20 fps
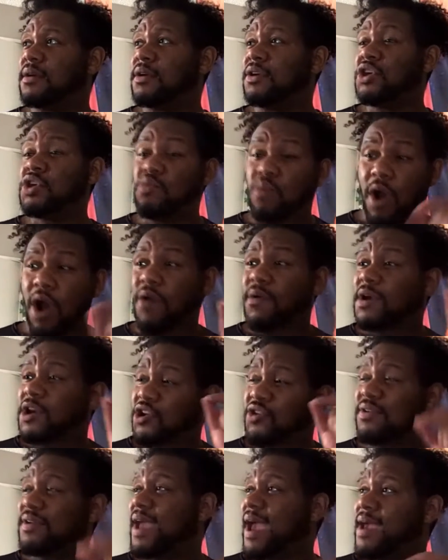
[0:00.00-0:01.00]
You are a
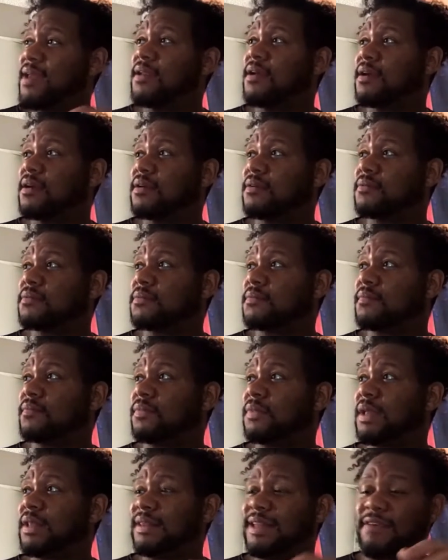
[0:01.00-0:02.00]
creator,
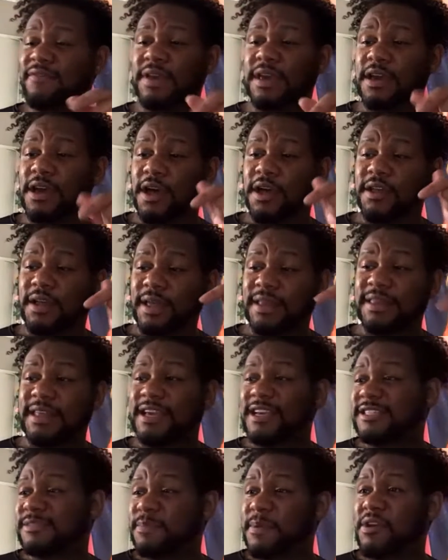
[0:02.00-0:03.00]
living the
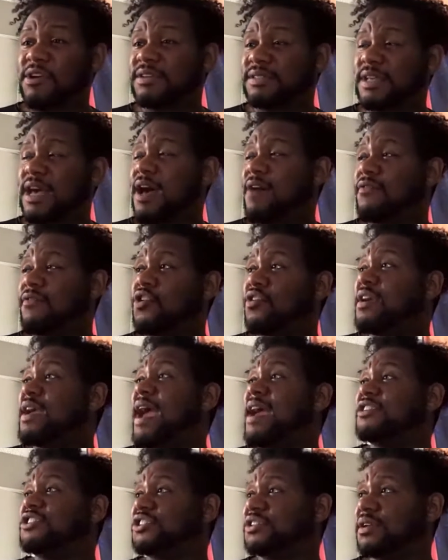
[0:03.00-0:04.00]
experience of
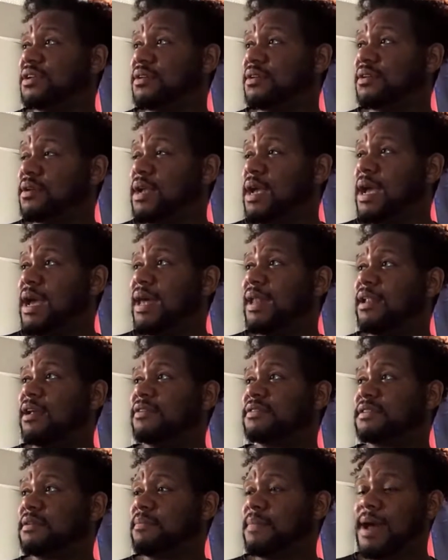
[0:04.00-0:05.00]
creation. Hello,
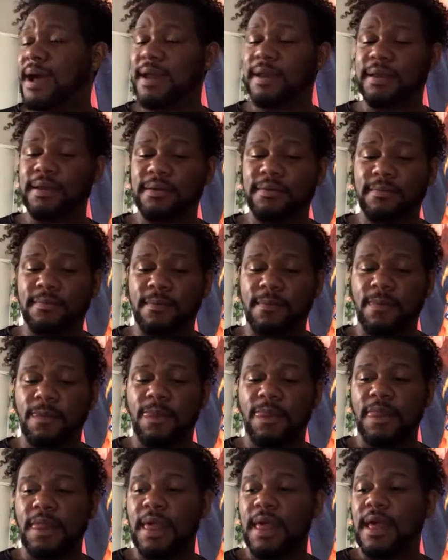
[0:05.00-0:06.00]
somebody?
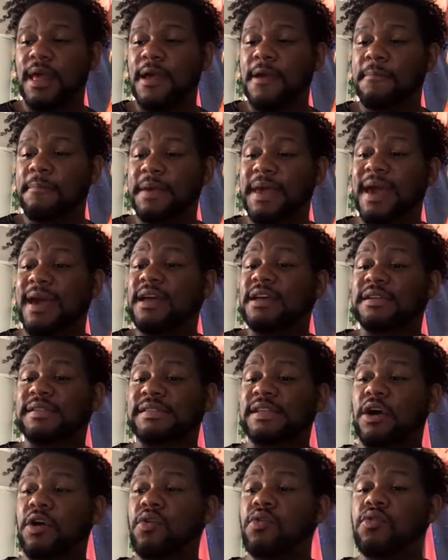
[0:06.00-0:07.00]
But yeah,
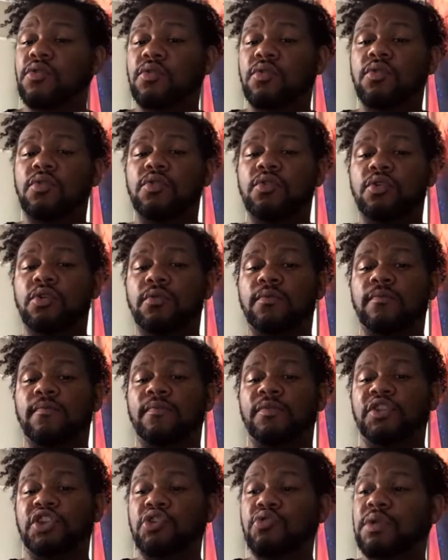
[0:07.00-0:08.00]
so
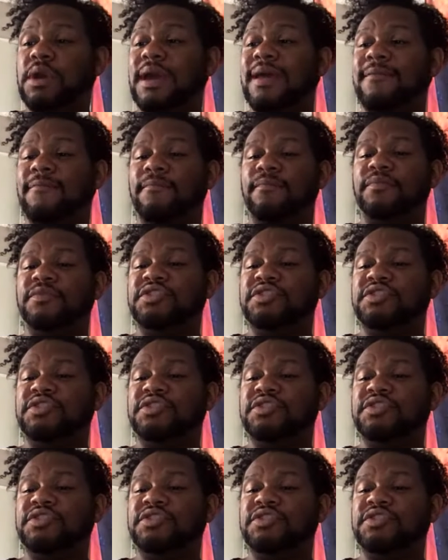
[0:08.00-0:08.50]
you can